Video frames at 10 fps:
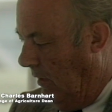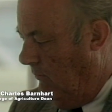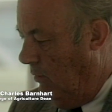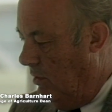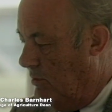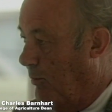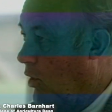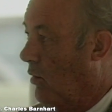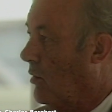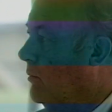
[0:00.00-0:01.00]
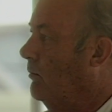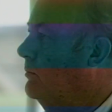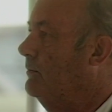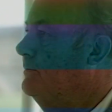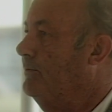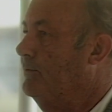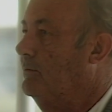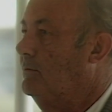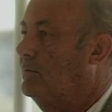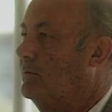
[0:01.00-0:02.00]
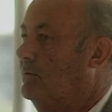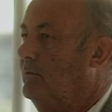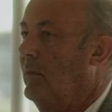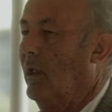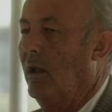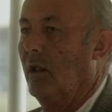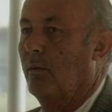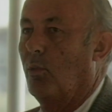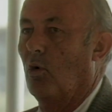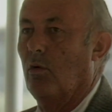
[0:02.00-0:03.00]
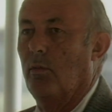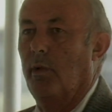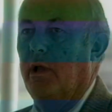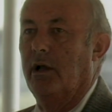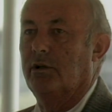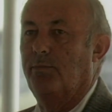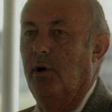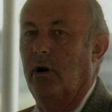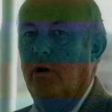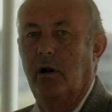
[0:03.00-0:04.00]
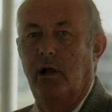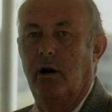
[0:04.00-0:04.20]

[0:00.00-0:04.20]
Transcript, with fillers: for this program. The program has been